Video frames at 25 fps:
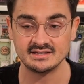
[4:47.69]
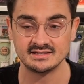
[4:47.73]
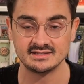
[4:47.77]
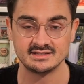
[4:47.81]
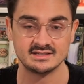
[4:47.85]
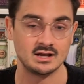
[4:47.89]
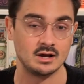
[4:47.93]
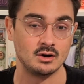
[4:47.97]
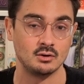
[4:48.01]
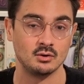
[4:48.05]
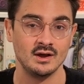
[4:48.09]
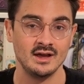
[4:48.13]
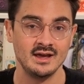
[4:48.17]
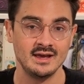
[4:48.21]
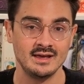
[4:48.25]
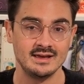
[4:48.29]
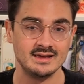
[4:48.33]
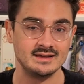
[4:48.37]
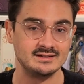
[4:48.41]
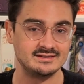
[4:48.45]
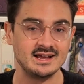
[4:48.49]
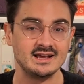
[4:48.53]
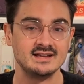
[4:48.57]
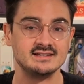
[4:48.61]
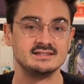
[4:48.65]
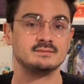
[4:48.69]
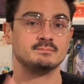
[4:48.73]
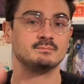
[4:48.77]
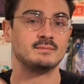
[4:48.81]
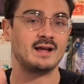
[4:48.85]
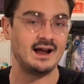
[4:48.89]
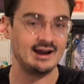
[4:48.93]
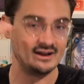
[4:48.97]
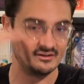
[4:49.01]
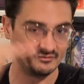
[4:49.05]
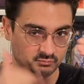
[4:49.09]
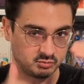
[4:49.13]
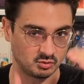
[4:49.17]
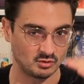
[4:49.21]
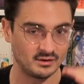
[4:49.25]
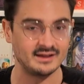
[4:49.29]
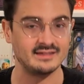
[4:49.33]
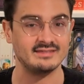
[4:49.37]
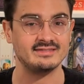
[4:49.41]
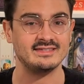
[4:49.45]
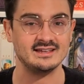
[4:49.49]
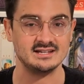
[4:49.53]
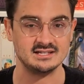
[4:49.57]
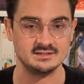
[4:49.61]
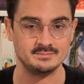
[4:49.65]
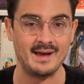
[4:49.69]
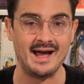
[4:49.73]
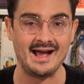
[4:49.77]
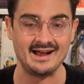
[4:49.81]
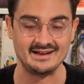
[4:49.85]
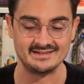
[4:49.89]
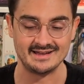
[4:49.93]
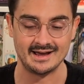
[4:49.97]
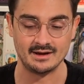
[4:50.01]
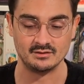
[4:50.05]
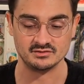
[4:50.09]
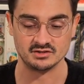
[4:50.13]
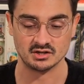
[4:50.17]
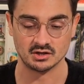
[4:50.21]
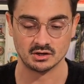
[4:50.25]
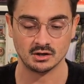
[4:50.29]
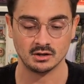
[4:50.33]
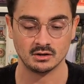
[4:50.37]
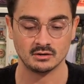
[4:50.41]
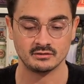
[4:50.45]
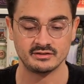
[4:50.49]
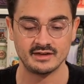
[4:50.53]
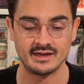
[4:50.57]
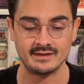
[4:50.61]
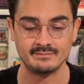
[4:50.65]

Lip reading: So it does kind of bring things back down to earth.